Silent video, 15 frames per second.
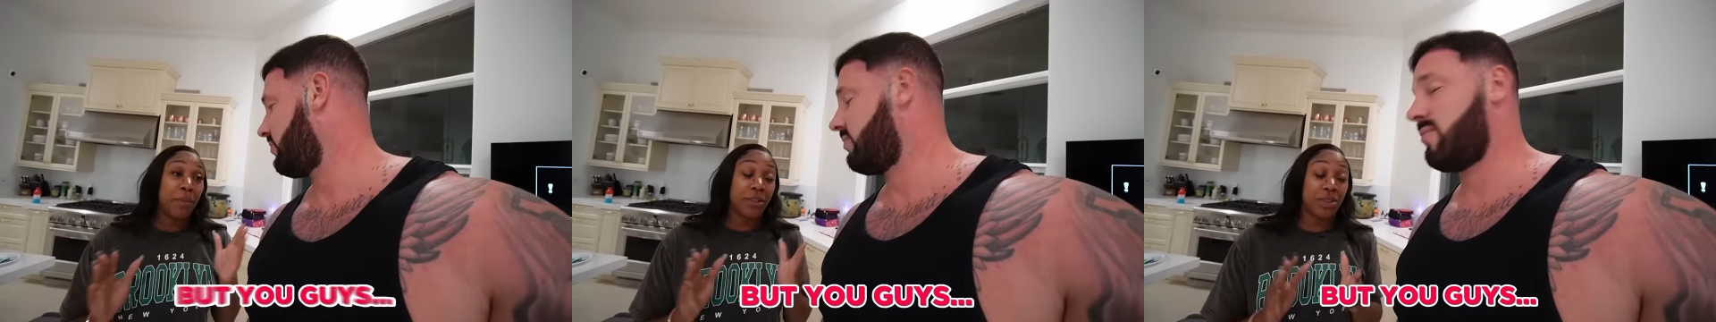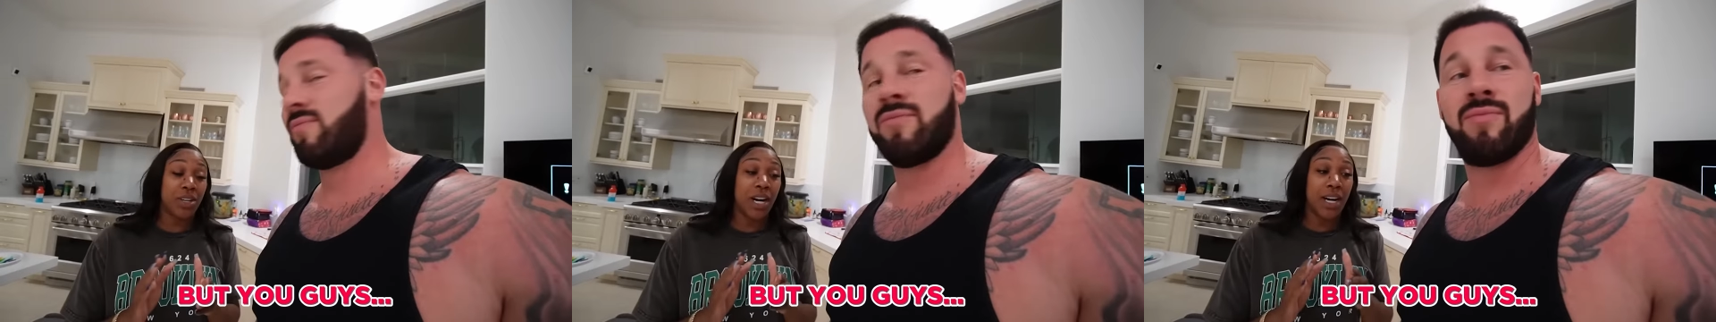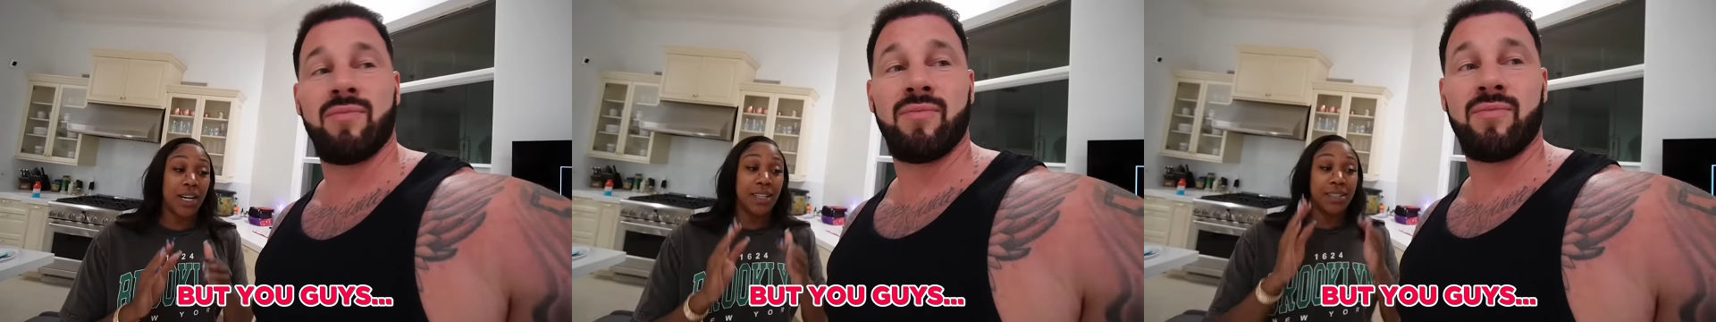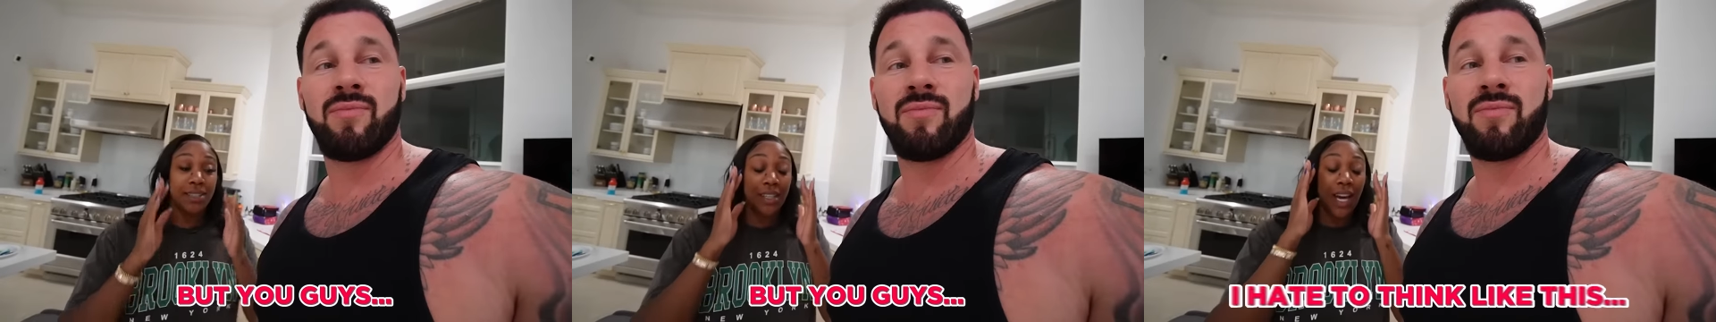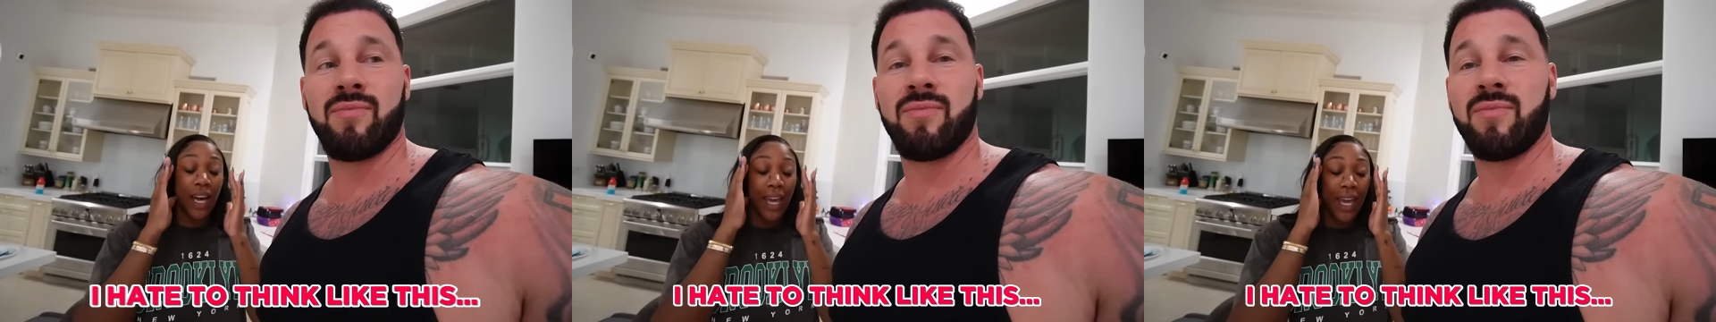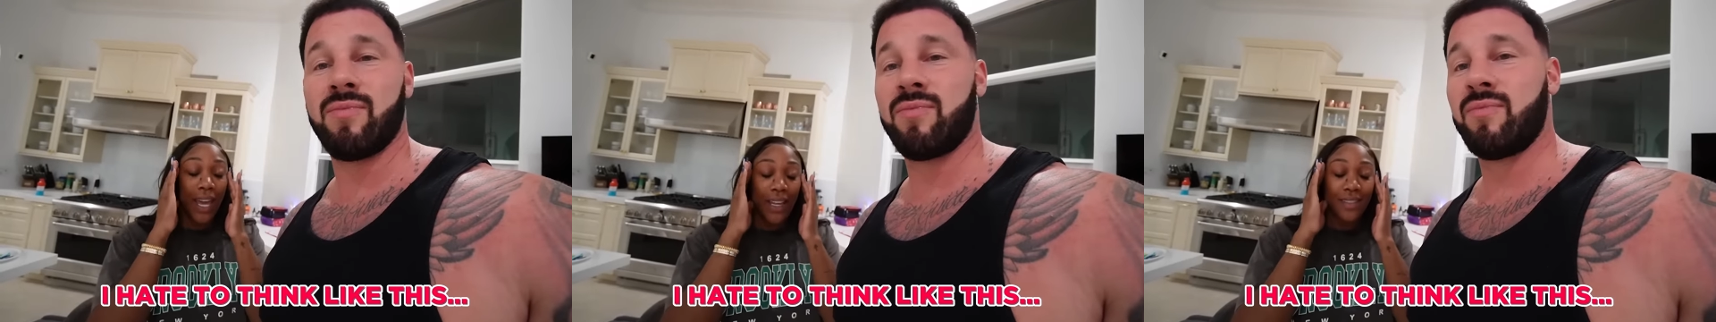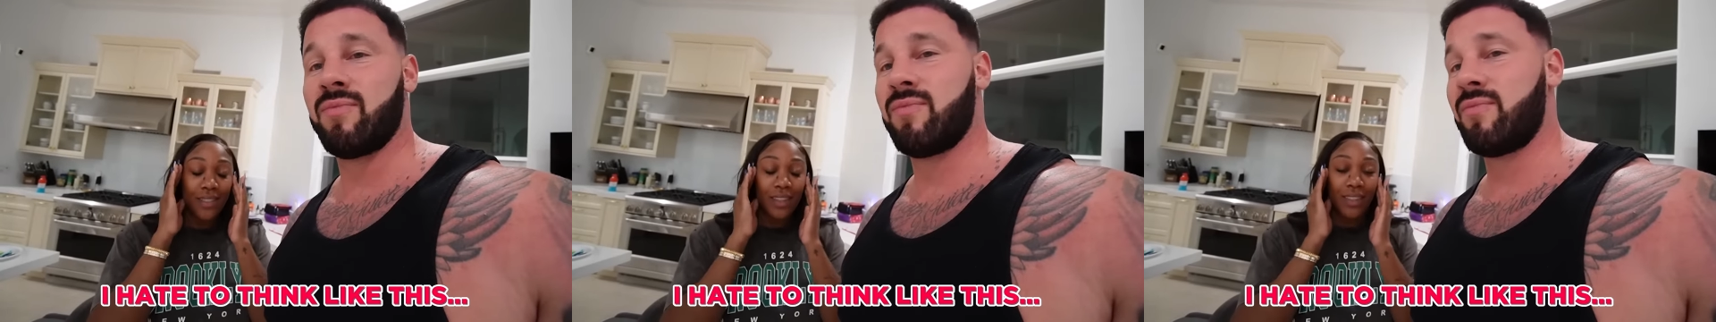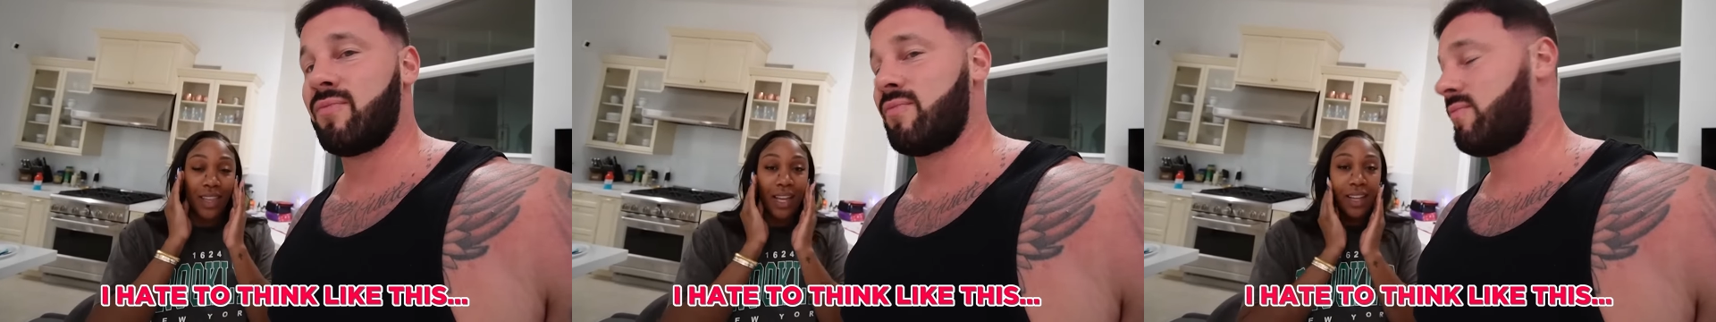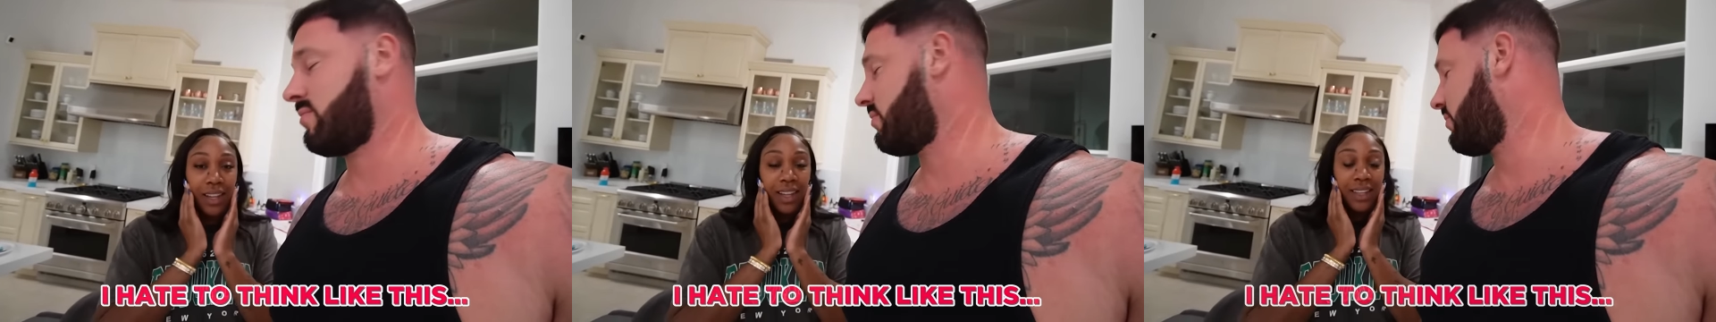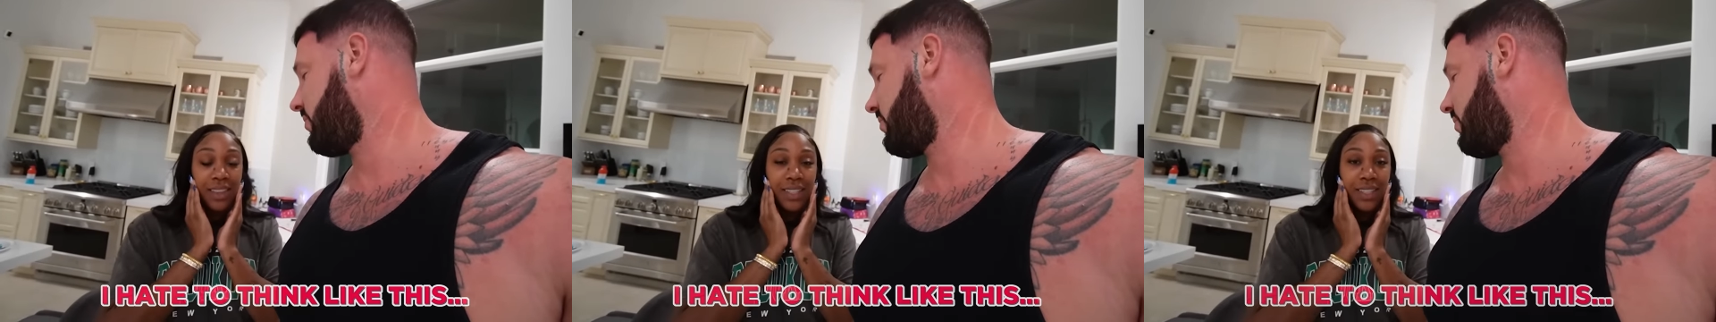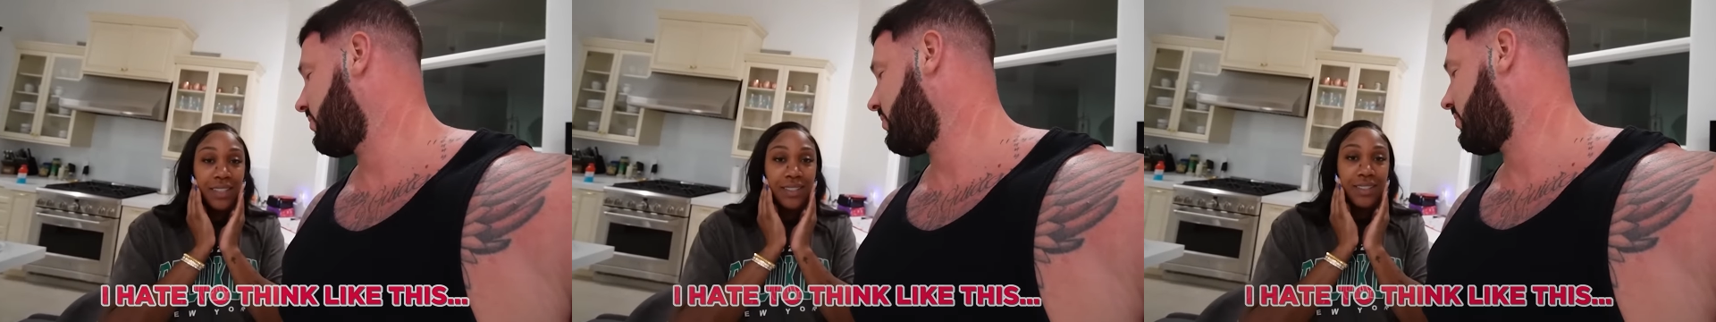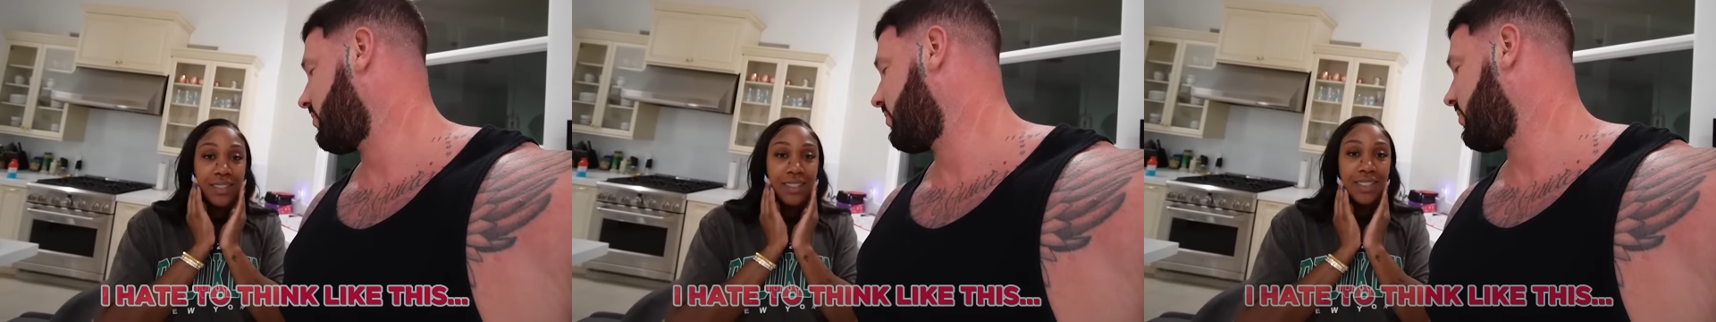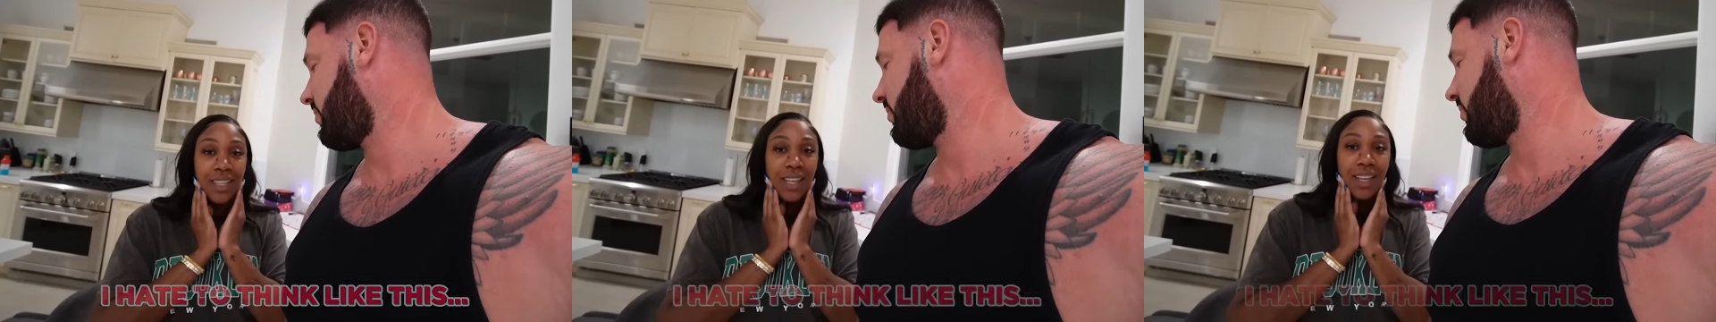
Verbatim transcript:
Speaker 1: But you guys, I hate to think like this,